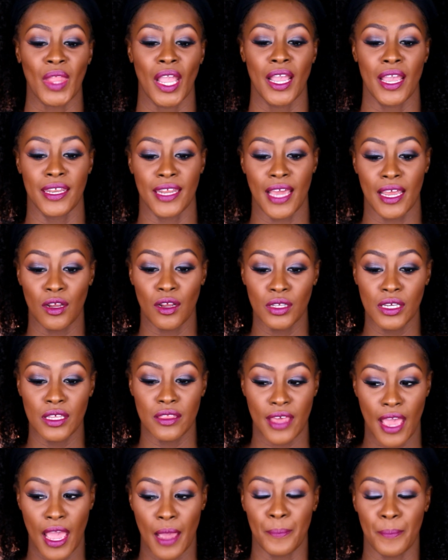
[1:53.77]
And not only
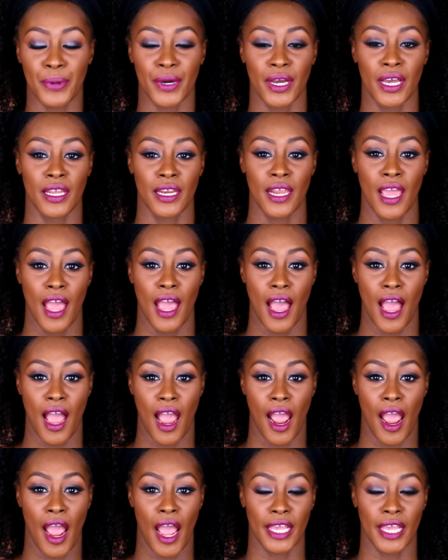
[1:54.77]
that, but
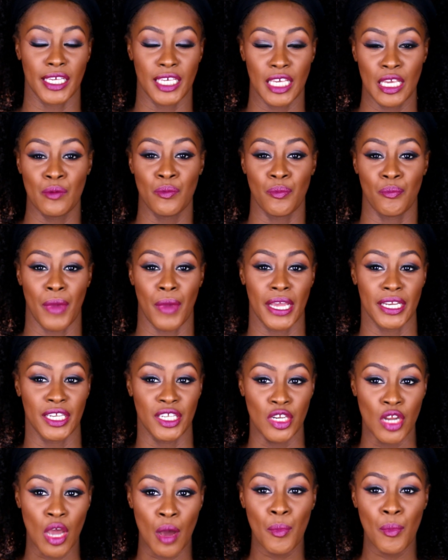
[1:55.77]
I keep my
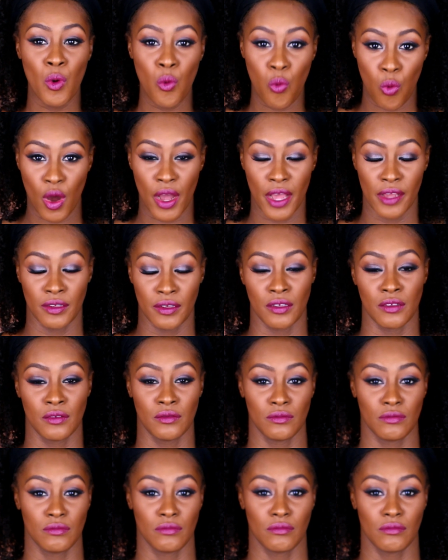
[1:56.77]
number one